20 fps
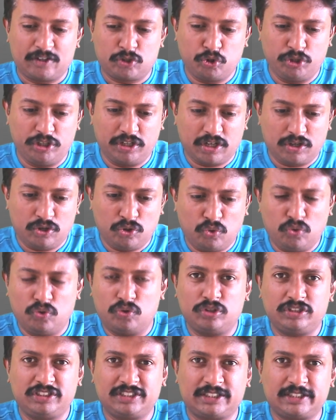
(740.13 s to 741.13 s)
to your
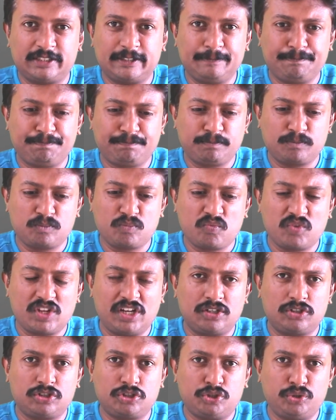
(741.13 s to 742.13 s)
notes
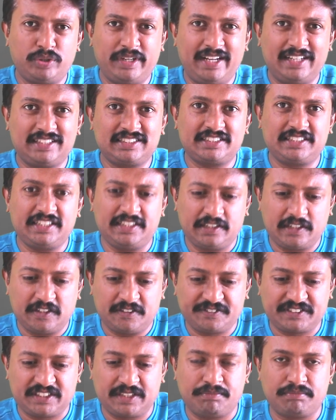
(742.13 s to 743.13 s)
to an extent
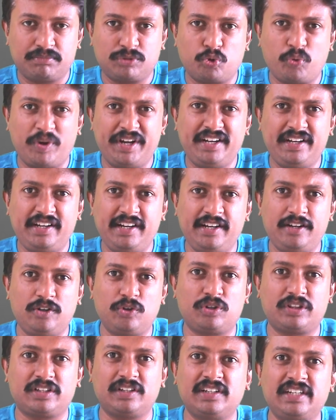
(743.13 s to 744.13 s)
of some 20
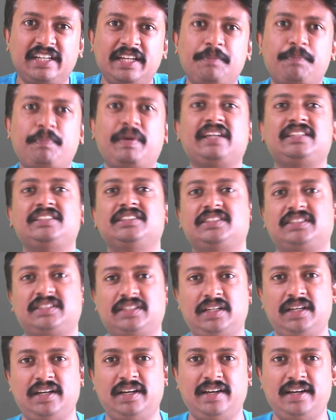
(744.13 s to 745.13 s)
to 30 pages.